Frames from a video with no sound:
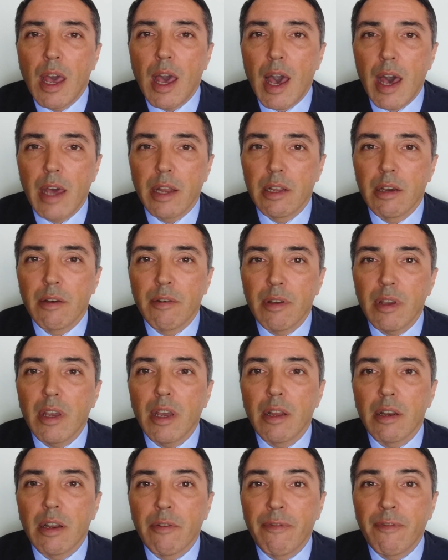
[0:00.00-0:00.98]

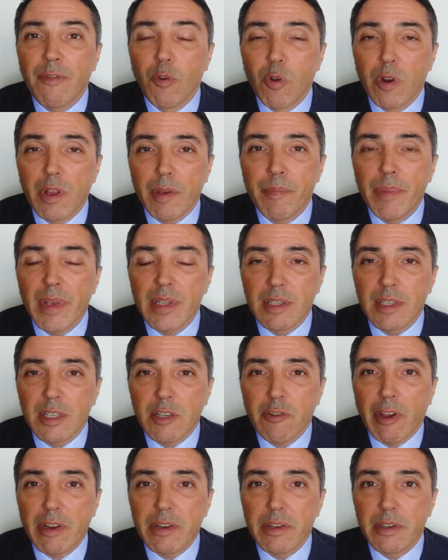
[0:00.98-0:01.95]
and a fall in business
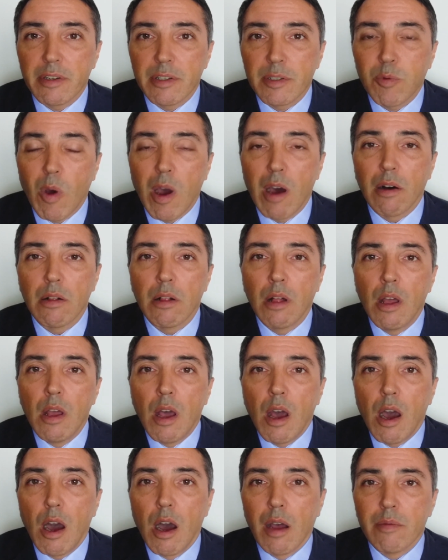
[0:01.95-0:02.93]
credit as well,
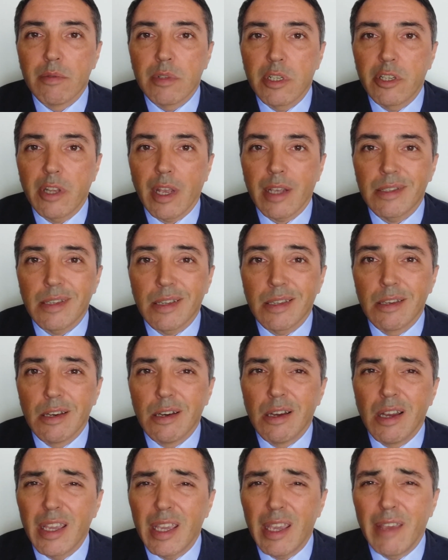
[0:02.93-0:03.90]
suggesting
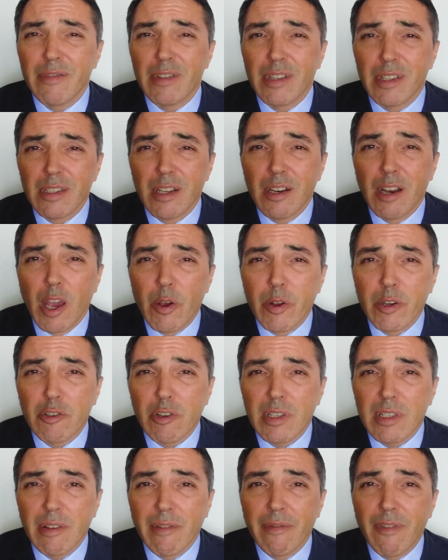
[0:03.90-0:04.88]
that even in the low
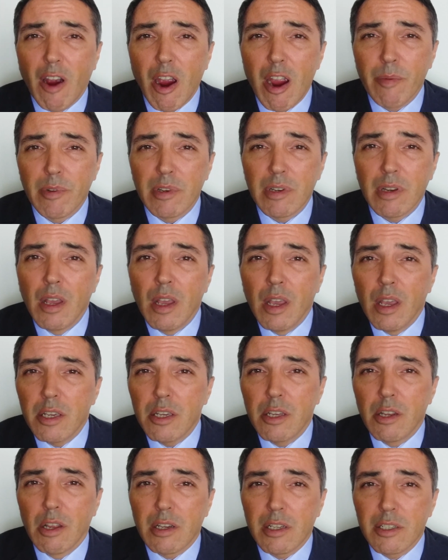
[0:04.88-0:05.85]
interest environment,
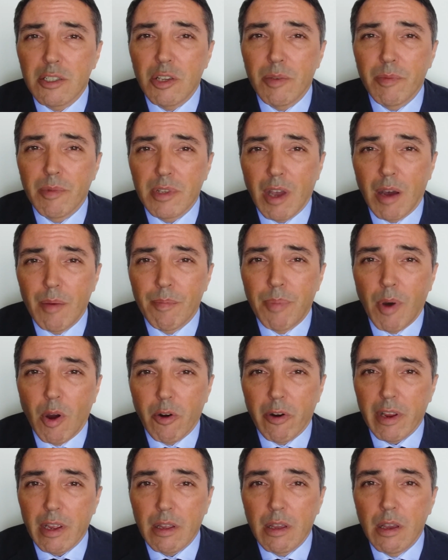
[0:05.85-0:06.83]
you know, consumers aren't
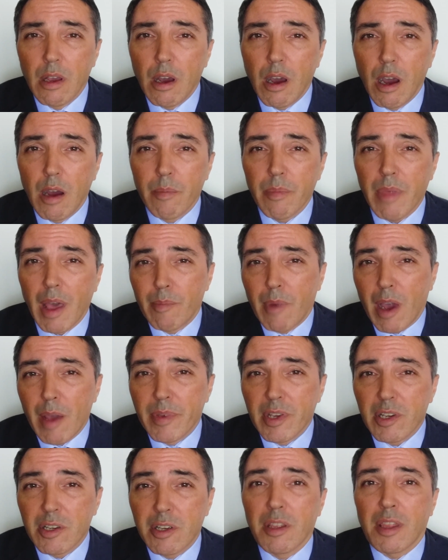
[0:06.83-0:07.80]
borrowing. That might
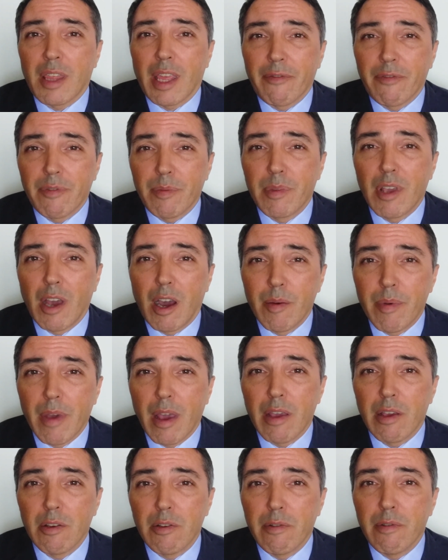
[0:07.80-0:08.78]
be a good thing from the
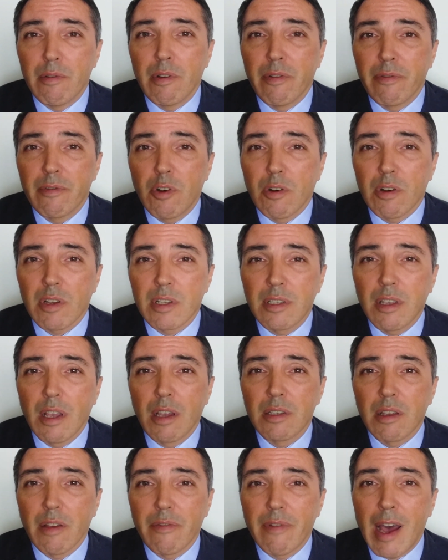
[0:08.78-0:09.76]
RBA, who've got
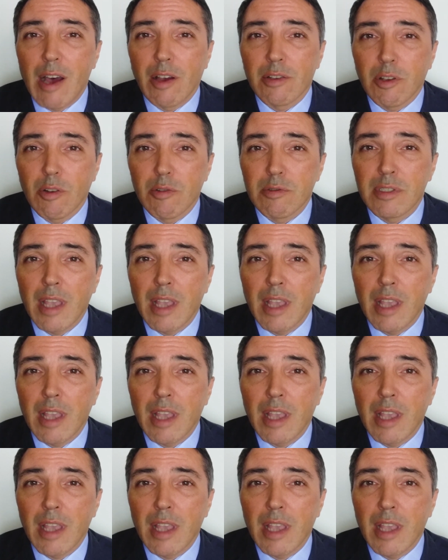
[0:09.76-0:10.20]
concerns over household